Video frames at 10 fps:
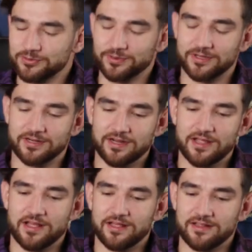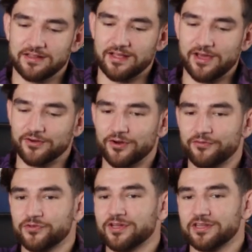sure. But I'm not totally sure. I don't know
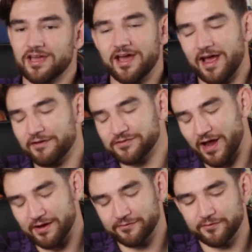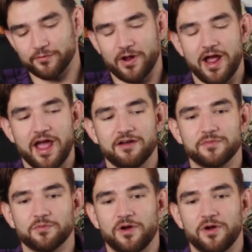if you get. I, I've I've I have been